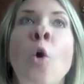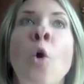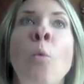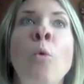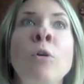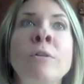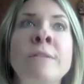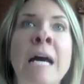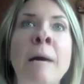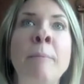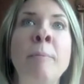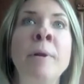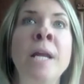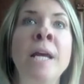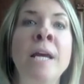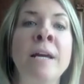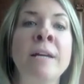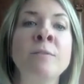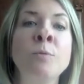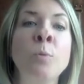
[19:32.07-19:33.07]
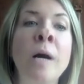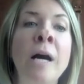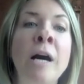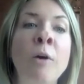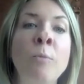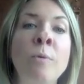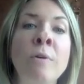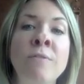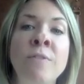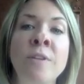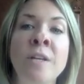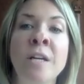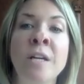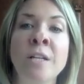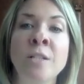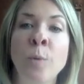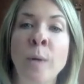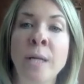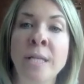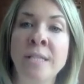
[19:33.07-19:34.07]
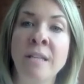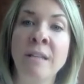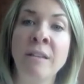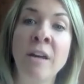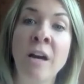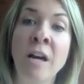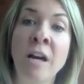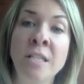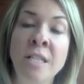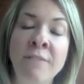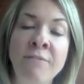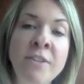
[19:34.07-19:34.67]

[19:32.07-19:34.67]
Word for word: what's happening as well with the 2030